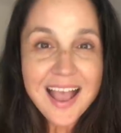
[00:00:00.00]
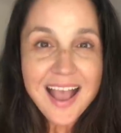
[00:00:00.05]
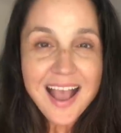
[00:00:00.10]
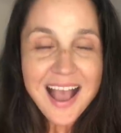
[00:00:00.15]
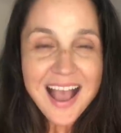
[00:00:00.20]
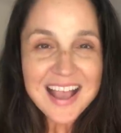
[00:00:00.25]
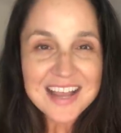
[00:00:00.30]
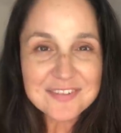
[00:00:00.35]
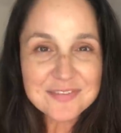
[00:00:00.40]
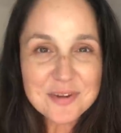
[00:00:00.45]

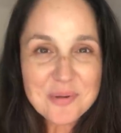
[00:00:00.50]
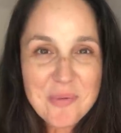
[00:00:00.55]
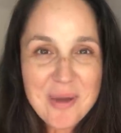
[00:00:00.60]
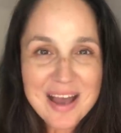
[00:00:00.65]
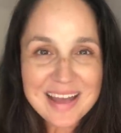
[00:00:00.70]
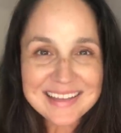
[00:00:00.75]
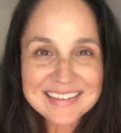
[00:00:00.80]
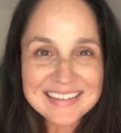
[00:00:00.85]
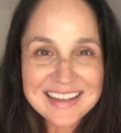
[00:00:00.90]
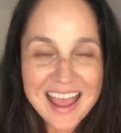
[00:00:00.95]
Hi
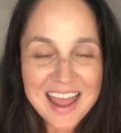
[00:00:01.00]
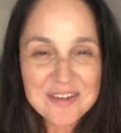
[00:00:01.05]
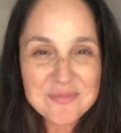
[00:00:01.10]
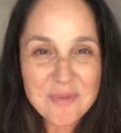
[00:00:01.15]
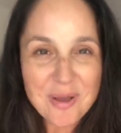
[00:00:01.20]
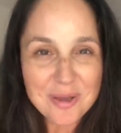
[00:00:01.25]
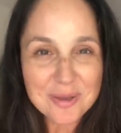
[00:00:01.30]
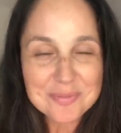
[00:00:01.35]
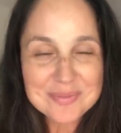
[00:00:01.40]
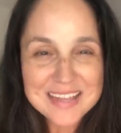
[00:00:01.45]
everyone, and
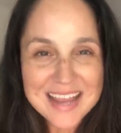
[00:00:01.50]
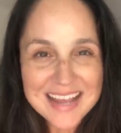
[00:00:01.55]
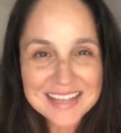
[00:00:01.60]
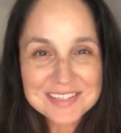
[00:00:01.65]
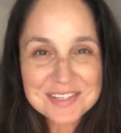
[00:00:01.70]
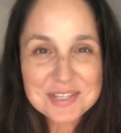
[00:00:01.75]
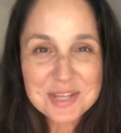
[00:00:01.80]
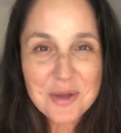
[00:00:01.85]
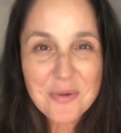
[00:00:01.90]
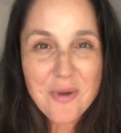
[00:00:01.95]
welcome to And
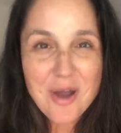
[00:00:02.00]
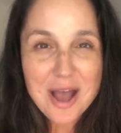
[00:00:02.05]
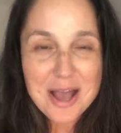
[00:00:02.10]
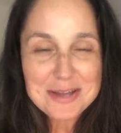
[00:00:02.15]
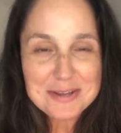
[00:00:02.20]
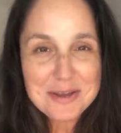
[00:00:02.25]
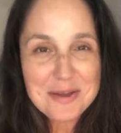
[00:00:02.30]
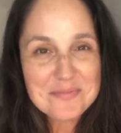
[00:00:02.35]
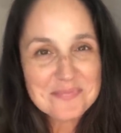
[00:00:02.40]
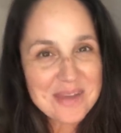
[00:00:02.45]
Sew
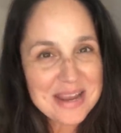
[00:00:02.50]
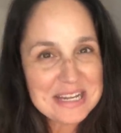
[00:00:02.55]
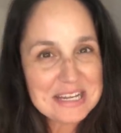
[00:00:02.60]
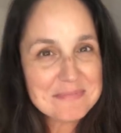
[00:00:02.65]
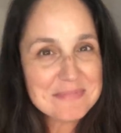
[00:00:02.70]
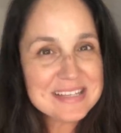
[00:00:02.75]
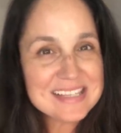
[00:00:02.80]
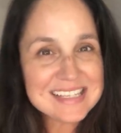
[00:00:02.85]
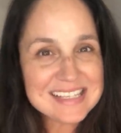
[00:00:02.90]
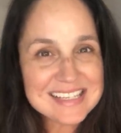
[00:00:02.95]
On. My
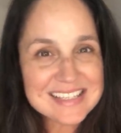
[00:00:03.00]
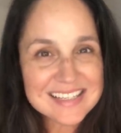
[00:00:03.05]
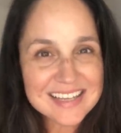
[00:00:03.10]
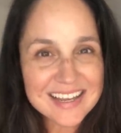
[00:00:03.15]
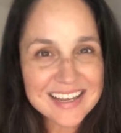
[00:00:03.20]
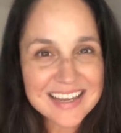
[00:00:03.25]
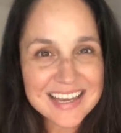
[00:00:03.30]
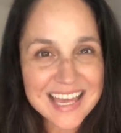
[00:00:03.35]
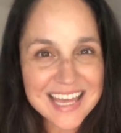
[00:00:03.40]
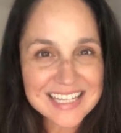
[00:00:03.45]
name is
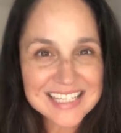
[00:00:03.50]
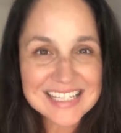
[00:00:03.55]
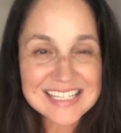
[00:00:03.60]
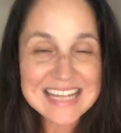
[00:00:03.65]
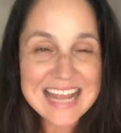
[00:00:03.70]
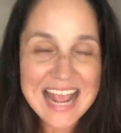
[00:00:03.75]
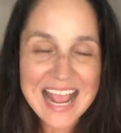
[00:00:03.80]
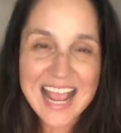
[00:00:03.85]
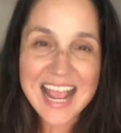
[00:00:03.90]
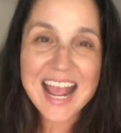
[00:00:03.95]
Lisa, and
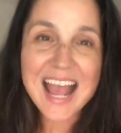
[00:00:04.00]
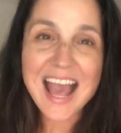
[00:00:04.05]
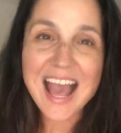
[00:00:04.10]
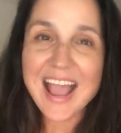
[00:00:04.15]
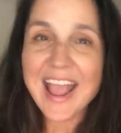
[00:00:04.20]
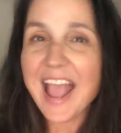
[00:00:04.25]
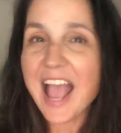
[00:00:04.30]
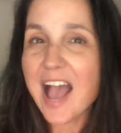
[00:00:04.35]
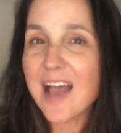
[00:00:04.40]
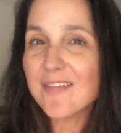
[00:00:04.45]
today
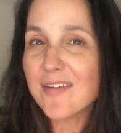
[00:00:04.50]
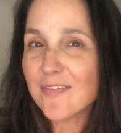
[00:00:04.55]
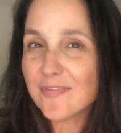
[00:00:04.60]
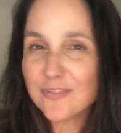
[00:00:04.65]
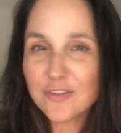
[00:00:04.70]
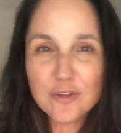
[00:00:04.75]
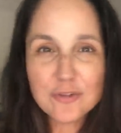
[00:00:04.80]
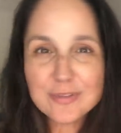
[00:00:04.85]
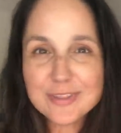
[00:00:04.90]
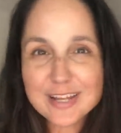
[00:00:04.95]
I have a
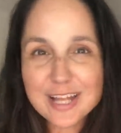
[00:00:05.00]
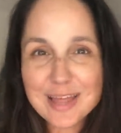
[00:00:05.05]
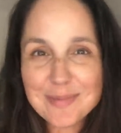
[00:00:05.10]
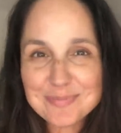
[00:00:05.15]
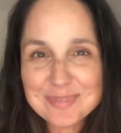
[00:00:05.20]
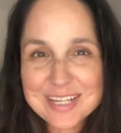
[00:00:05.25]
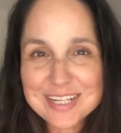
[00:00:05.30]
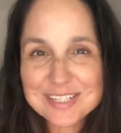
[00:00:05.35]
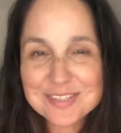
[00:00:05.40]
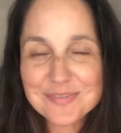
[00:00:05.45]
few little
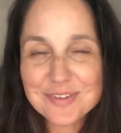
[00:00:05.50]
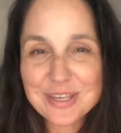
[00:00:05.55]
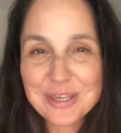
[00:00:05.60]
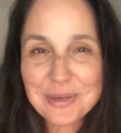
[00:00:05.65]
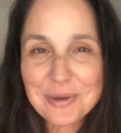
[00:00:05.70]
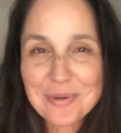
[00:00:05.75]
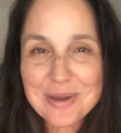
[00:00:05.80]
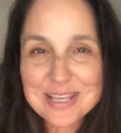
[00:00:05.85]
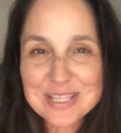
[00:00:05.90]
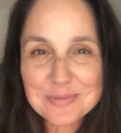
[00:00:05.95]
updates for
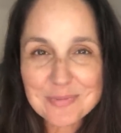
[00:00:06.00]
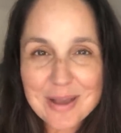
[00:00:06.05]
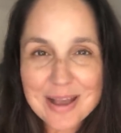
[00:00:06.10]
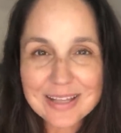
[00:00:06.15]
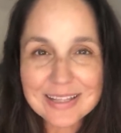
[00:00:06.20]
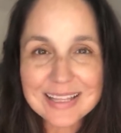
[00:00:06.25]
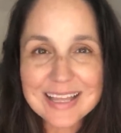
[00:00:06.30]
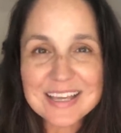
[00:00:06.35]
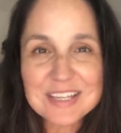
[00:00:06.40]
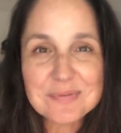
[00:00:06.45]
you as
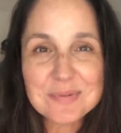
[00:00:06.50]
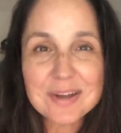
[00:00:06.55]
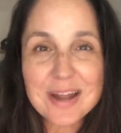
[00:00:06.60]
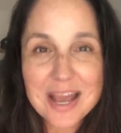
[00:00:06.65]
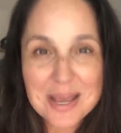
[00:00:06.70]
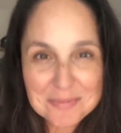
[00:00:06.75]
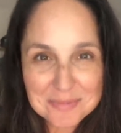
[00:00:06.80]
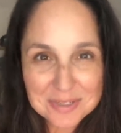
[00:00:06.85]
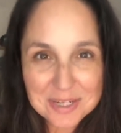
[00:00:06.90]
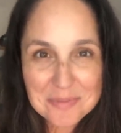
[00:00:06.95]
well as what
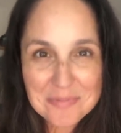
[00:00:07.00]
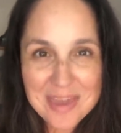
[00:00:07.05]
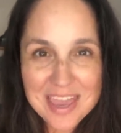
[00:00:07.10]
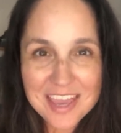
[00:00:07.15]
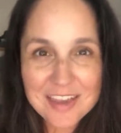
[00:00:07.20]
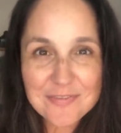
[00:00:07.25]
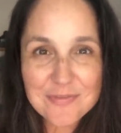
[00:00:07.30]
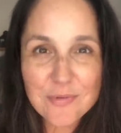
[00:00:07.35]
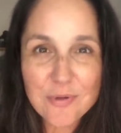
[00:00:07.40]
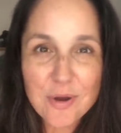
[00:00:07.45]
I'm gonna
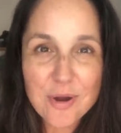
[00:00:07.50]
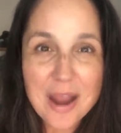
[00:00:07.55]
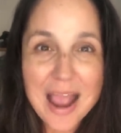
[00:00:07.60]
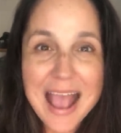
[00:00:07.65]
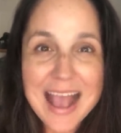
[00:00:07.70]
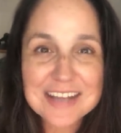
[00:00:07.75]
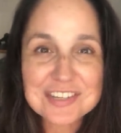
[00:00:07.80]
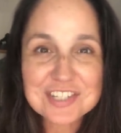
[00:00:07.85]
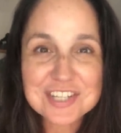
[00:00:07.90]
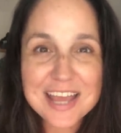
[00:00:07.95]
make for
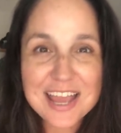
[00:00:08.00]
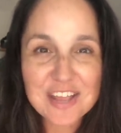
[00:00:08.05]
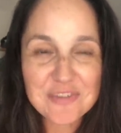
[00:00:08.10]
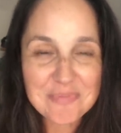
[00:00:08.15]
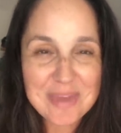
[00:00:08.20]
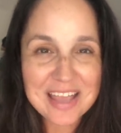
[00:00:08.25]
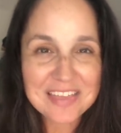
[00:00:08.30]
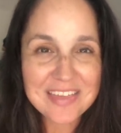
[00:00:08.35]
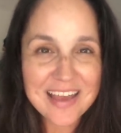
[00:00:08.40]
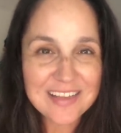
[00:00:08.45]
hashtag
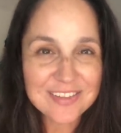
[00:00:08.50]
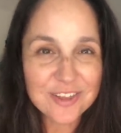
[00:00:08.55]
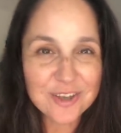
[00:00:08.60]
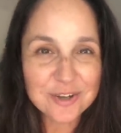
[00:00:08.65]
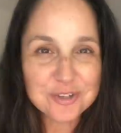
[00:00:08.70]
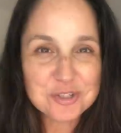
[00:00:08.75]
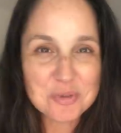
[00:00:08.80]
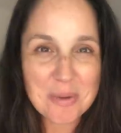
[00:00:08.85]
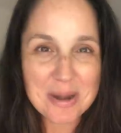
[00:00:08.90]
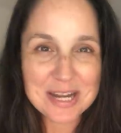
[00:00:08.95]
make that
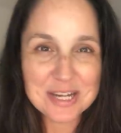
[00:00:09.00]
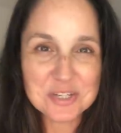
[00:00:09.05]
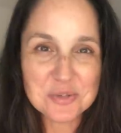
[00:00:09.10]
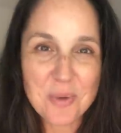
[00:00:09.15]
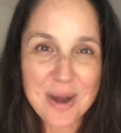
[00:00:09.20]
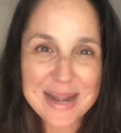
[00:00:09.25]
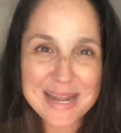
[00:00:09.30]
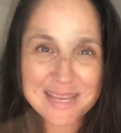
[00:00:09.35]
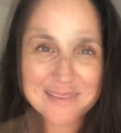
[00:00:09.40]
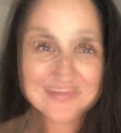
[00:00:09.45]
look
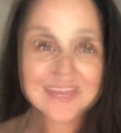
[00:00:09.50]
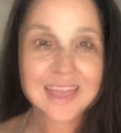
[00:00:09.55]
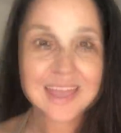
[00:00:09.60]
2020.